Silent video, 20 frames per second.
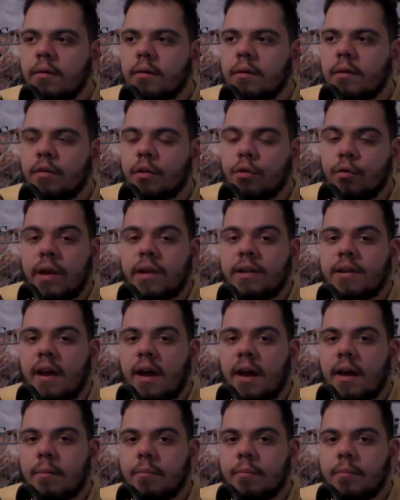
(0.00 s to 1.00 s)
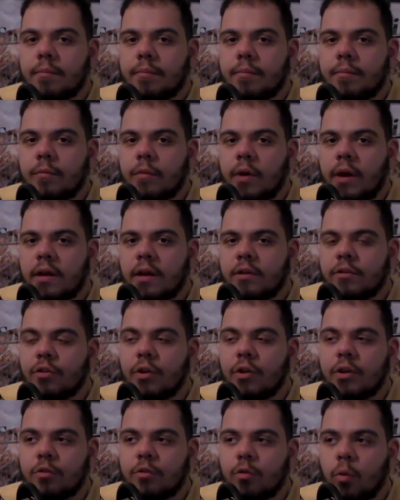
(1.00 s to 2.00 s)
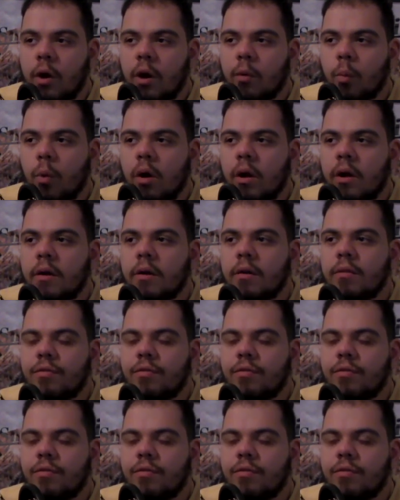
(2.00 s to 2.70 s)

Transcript: It's a great time, right? Because you're at square one,